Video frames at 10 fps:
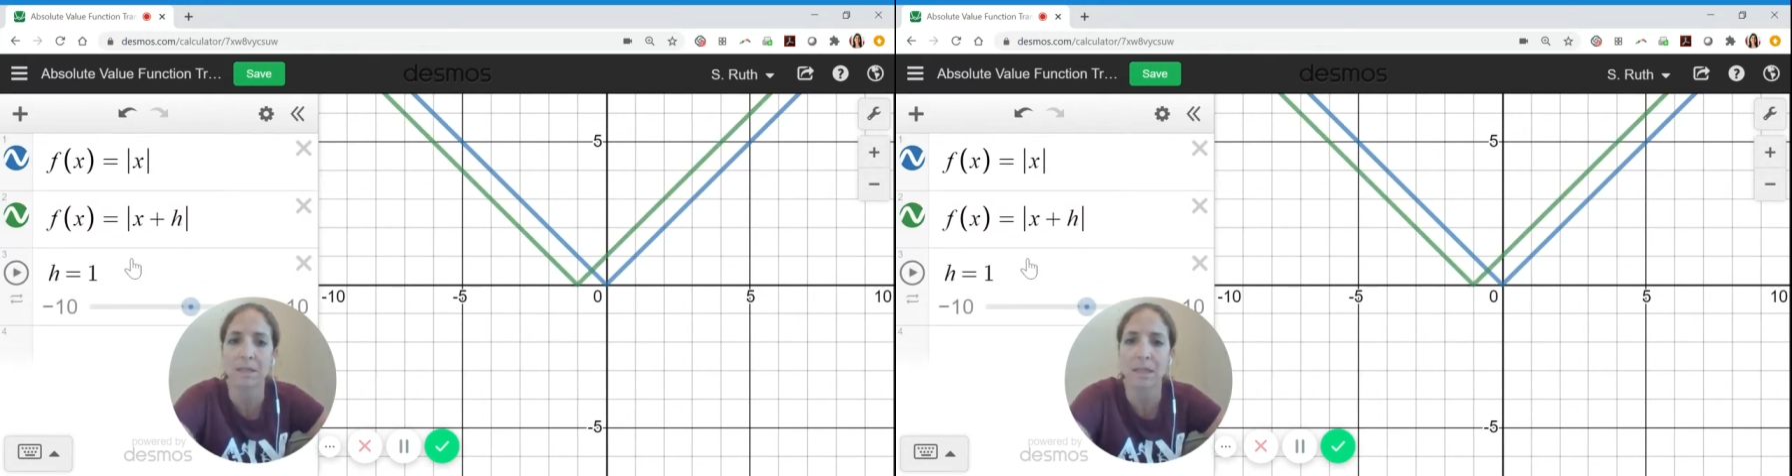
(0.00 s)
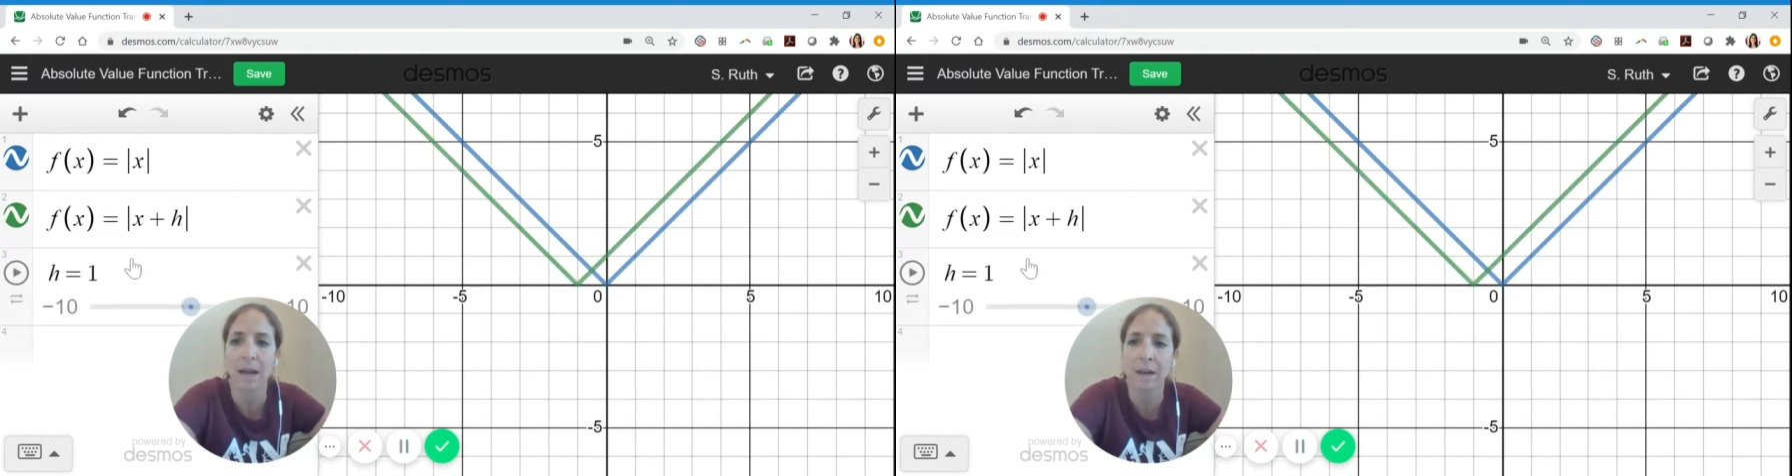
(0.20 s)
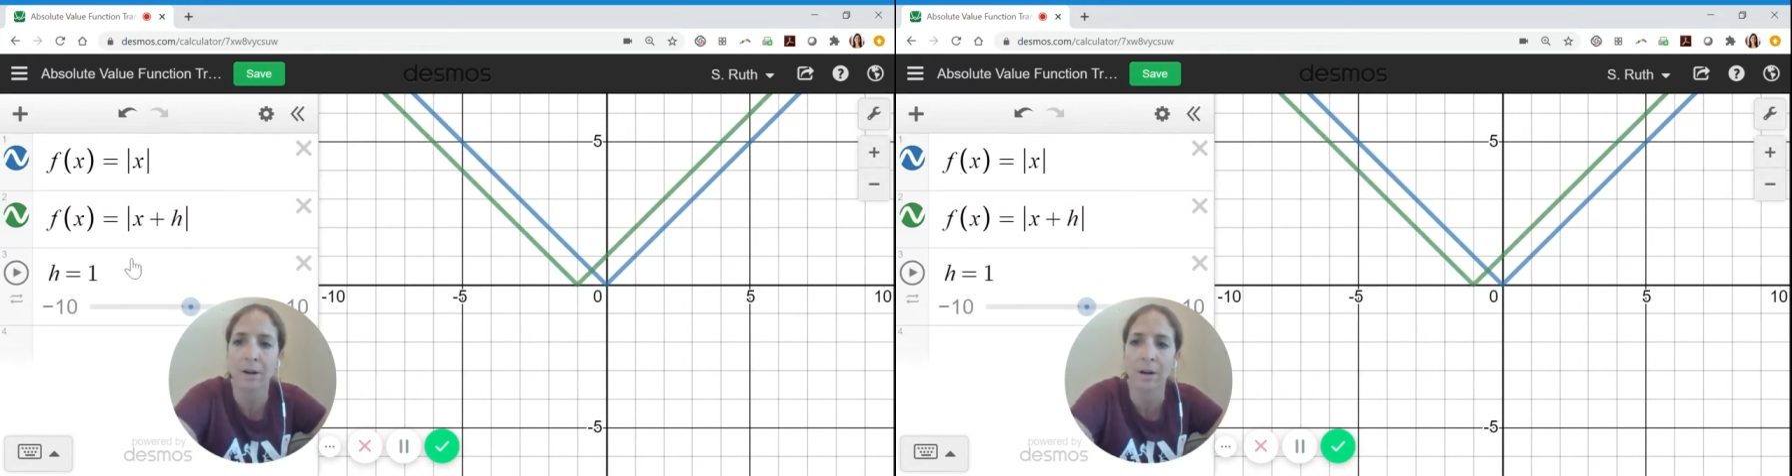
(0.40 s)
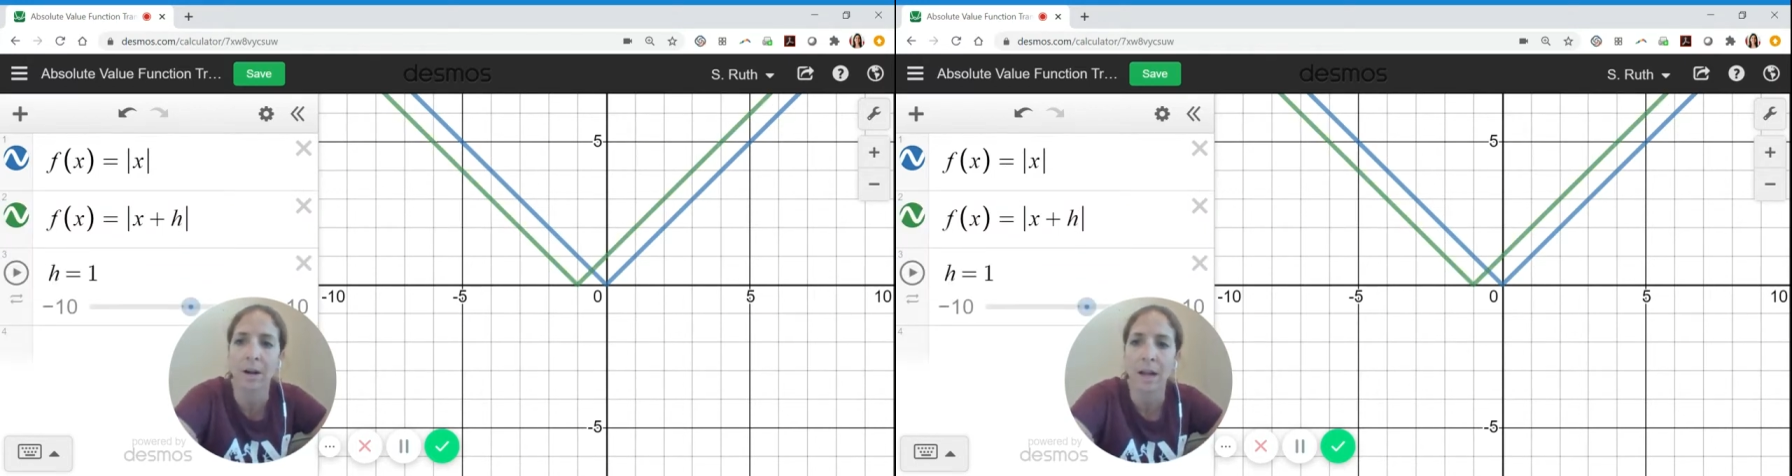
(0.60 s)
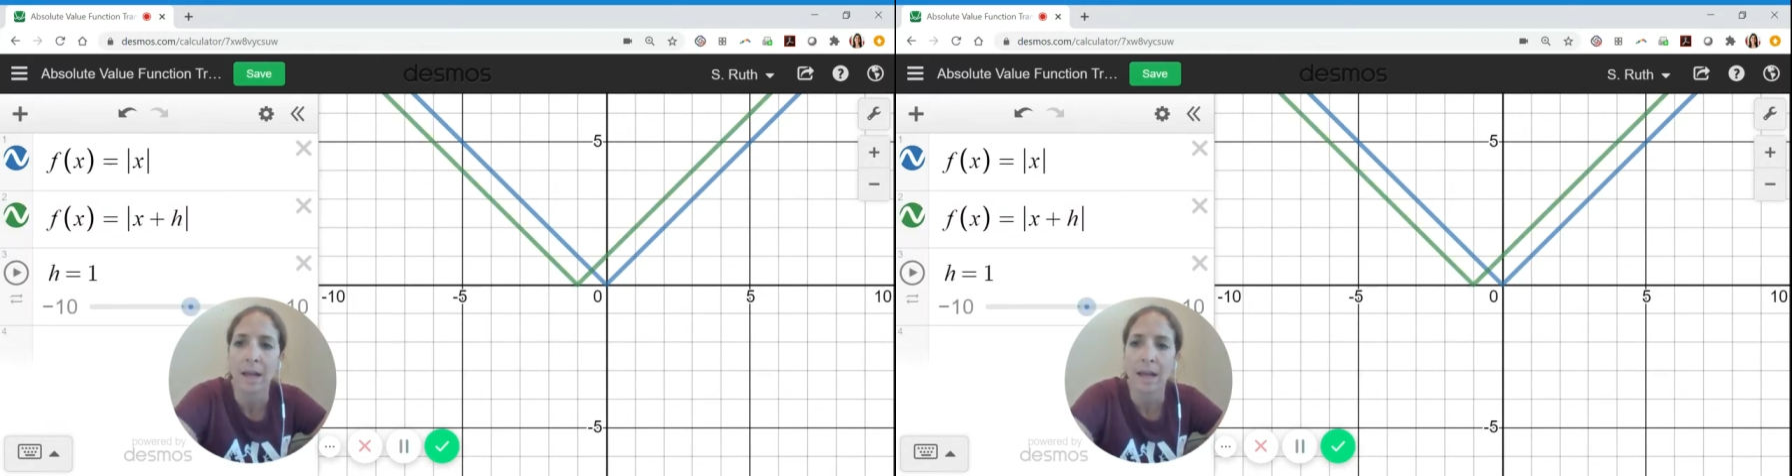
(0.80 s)
slider.
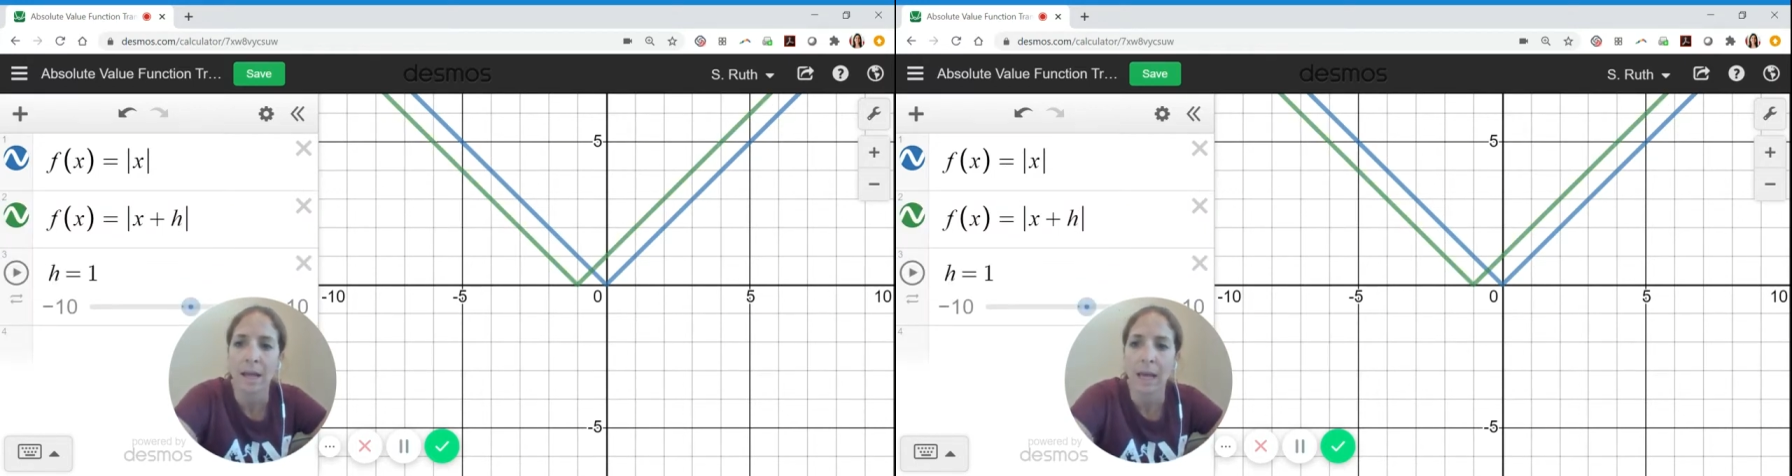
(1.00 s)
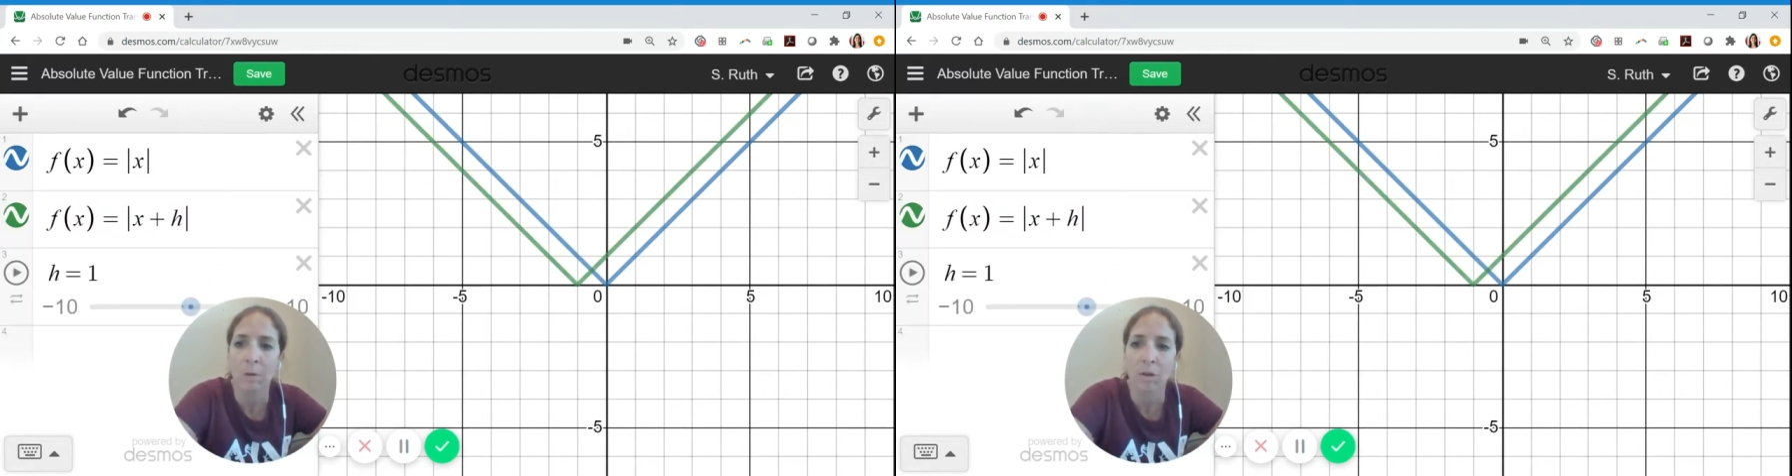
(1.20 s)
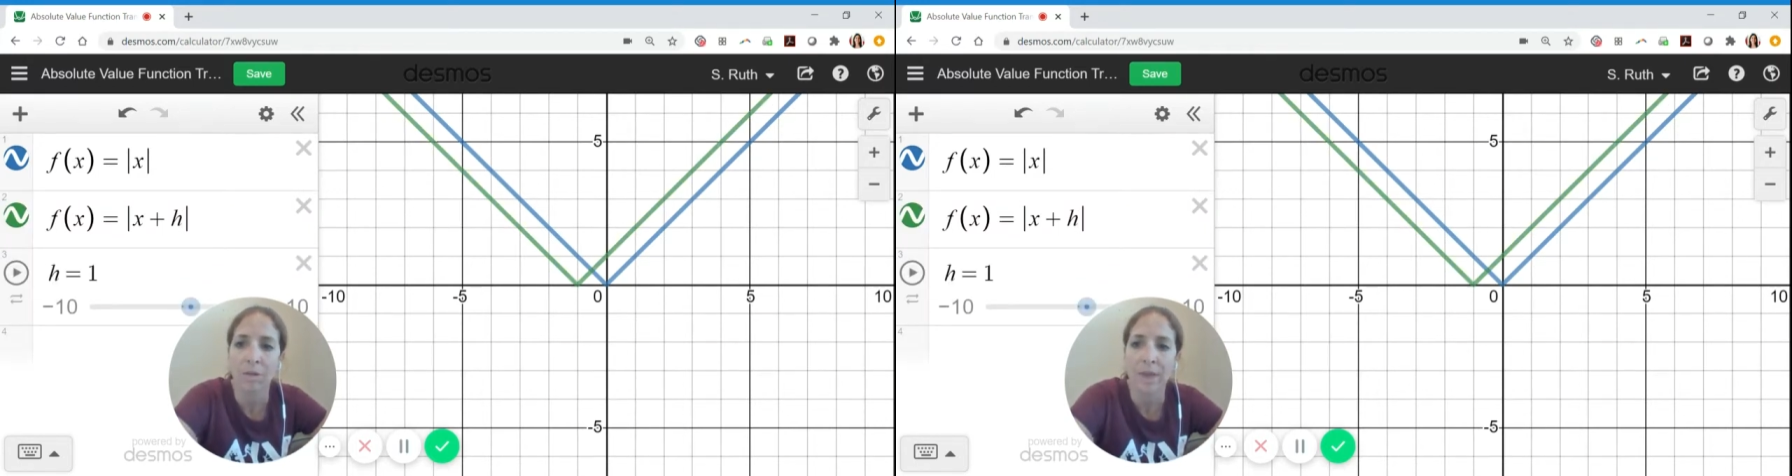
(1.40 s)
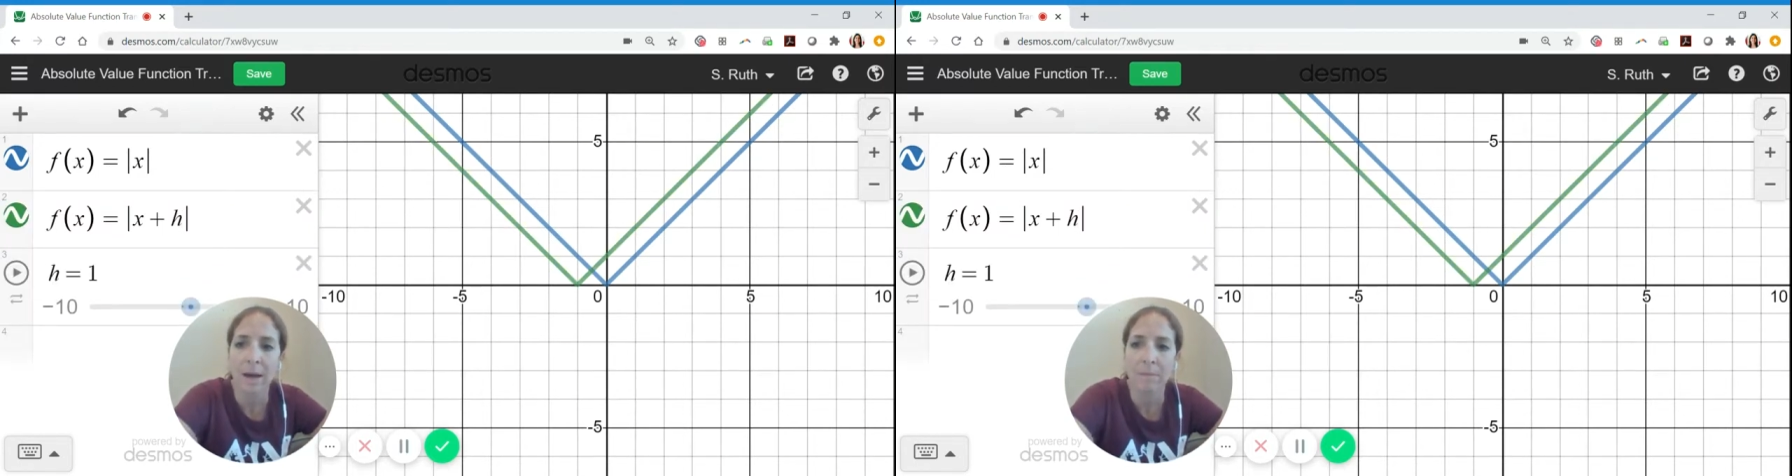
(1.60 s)
And what that